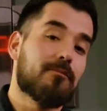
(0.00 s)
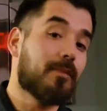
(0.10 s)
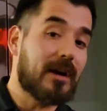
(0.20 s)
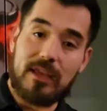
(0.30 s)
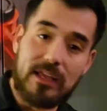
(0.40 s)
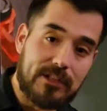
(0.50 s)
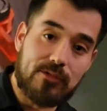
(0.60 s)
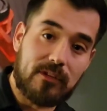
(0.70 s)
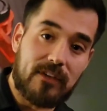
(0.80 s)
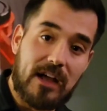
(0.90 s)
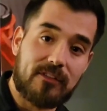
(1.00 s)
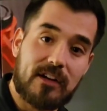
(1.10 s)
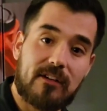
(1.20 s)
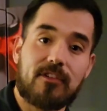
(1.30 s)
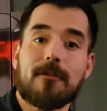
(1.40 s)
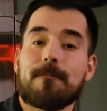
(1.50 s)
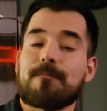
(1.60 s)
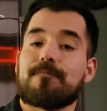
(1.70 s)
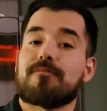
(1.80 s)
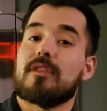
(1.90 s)
but into the valve cover,
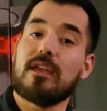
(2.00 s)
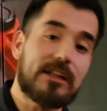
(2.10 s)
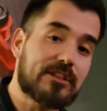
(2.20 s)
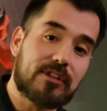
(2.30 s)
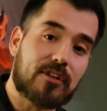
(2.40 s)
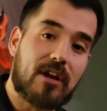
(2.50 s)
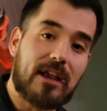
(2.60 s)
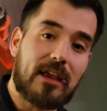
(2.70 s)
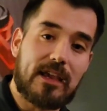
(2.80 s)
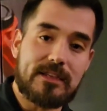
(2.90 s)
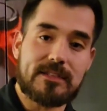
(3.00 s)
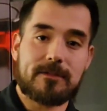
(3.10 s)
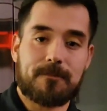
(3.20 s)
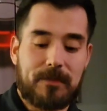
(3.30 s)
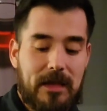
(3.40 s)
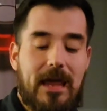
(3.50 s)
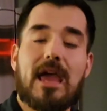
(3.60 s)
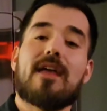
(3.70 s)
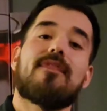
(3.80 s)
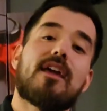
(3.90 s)
into the crankcase,
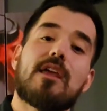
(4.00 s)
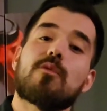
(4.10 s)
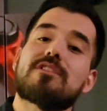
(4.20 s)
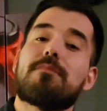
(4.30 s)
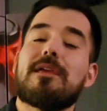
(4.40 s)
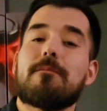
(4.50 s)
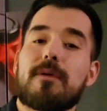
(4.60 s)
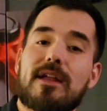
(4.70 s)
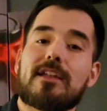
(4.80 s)
and then it was being picked